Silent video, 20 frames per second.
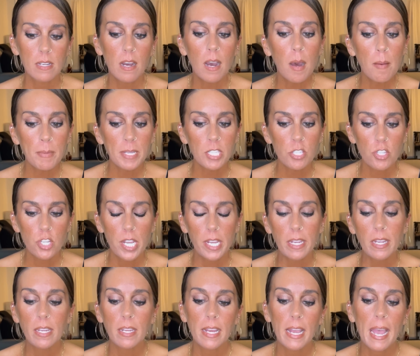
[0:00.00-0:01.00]
comment
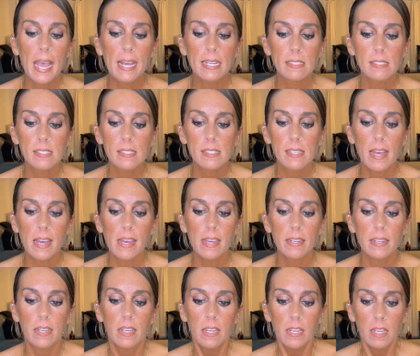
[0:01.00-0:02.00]
chain and said,